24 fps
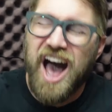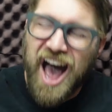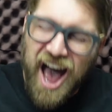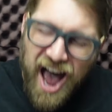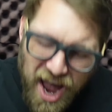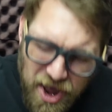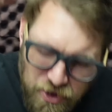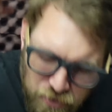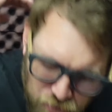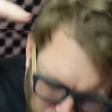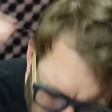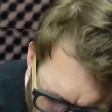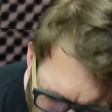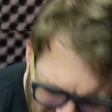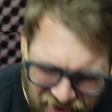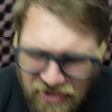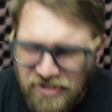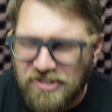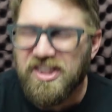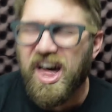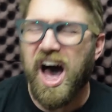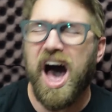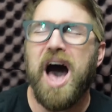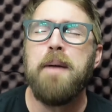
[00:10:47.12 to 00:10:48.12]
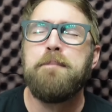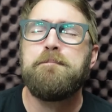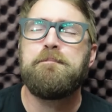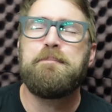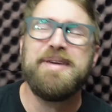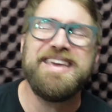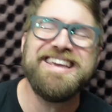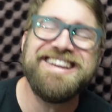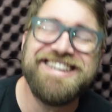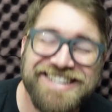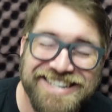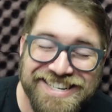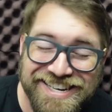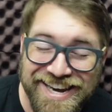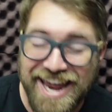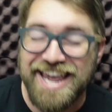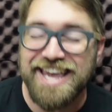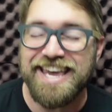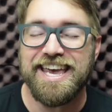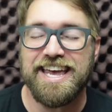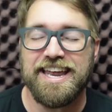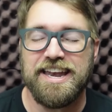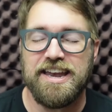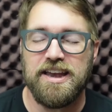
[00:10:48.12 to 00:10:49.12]
I will not be
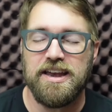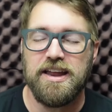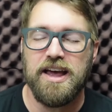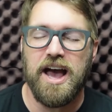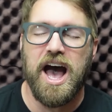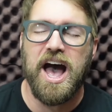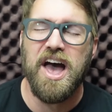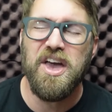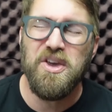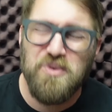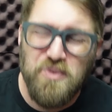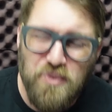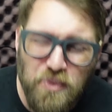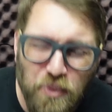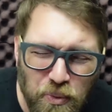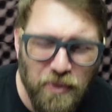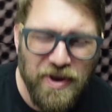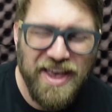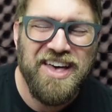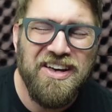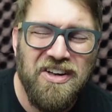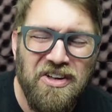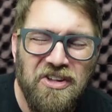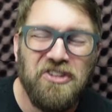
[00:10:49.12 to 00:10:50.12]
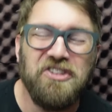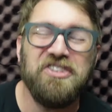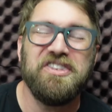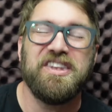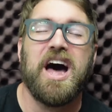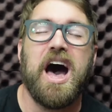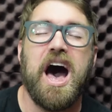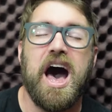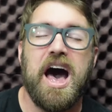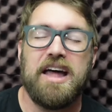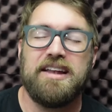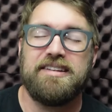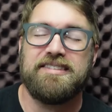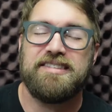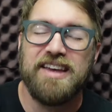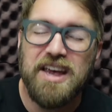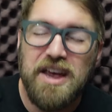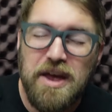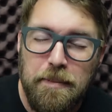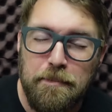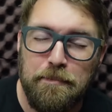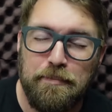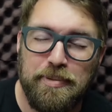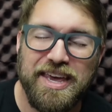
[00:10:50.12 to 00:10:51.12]
shaken. I will not
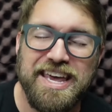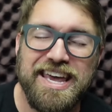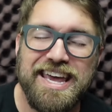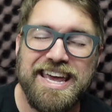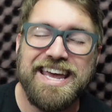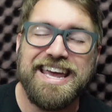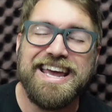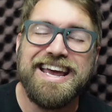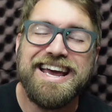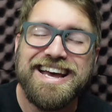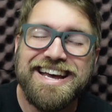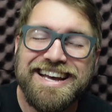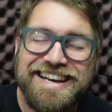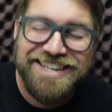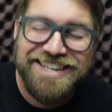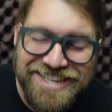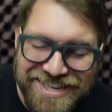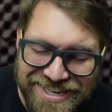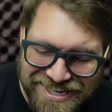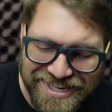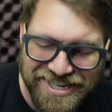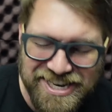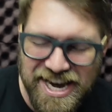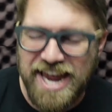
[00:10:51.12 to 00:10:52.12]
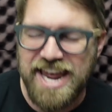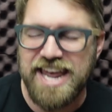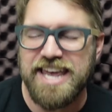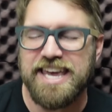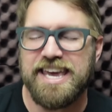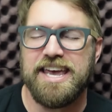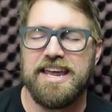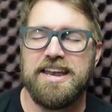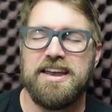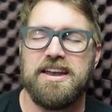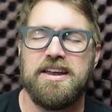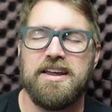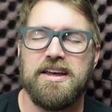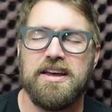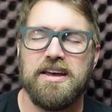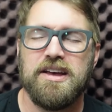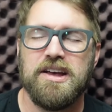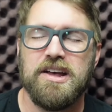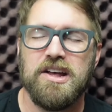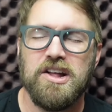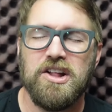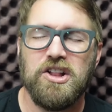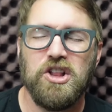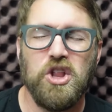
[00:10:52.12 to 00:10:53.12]
be shaken.
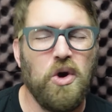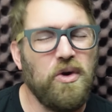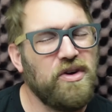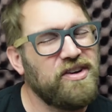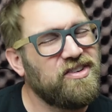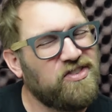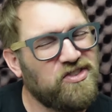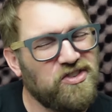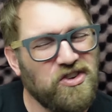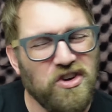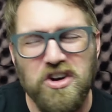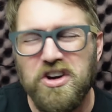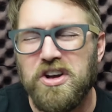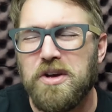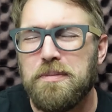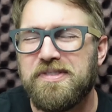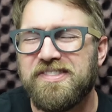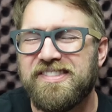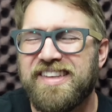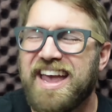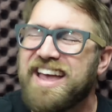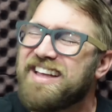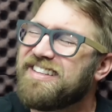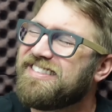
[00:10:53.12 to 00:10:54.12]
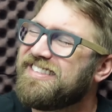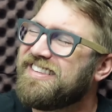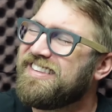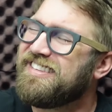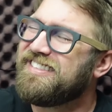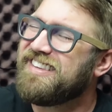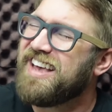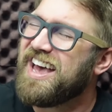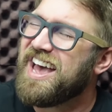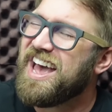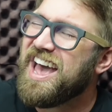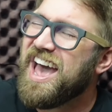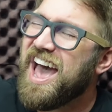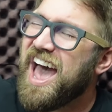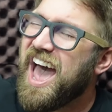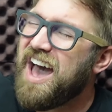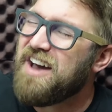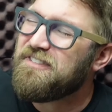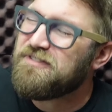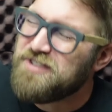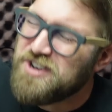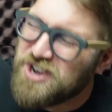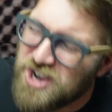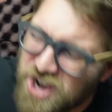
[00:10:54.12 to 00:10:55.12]
Lord, circumstances
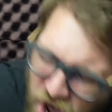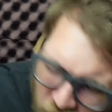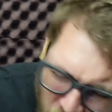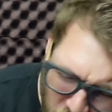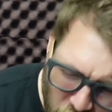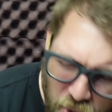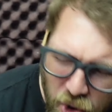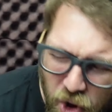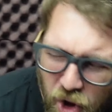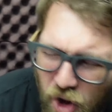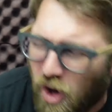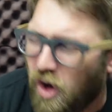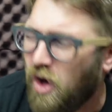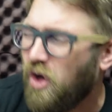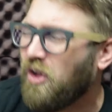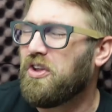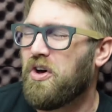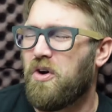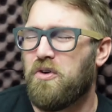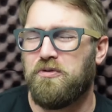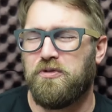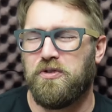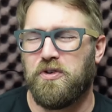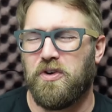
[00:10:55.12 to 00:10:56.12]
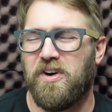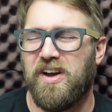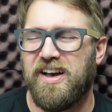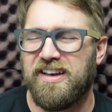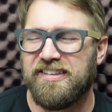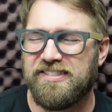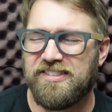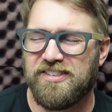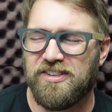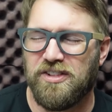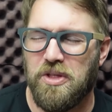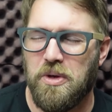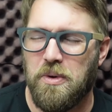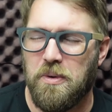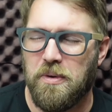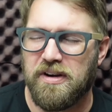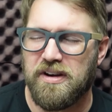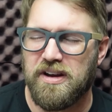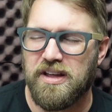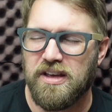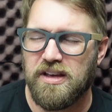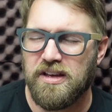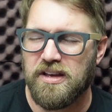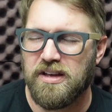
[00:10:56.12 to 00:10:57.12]
have no hold over us,
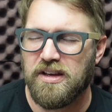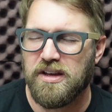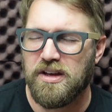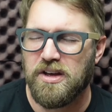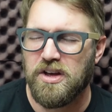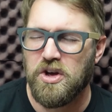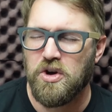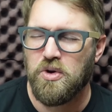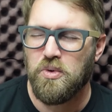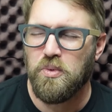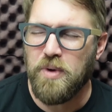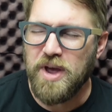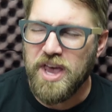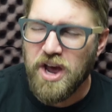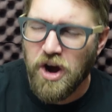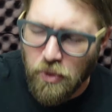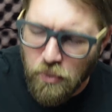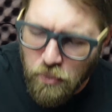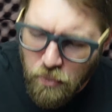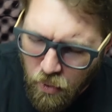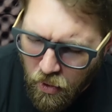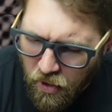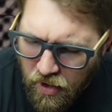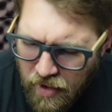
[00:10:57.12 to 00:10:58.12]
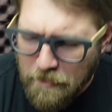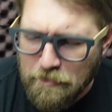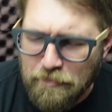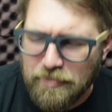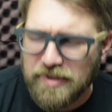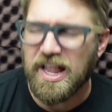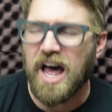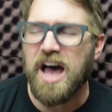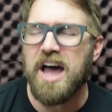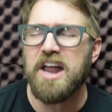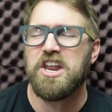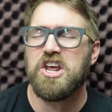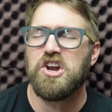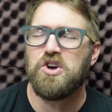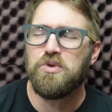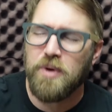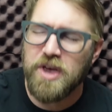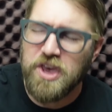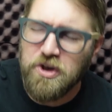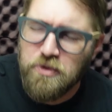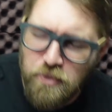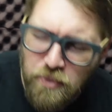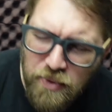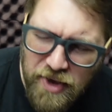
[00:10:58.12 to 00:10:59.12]
Lord. We are warm-blooded.
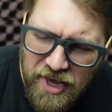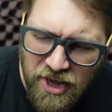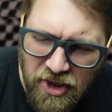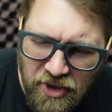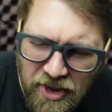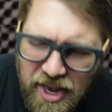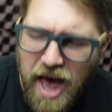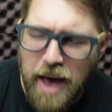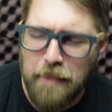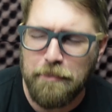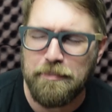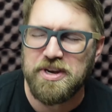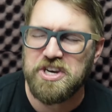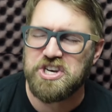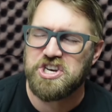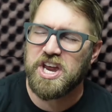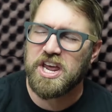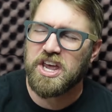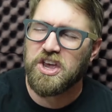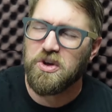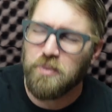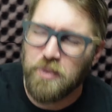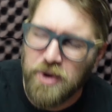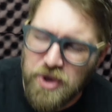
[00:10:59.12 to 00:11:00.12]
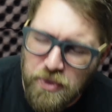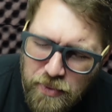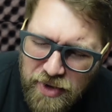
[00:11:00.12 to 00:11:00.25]
We will not be shaken. We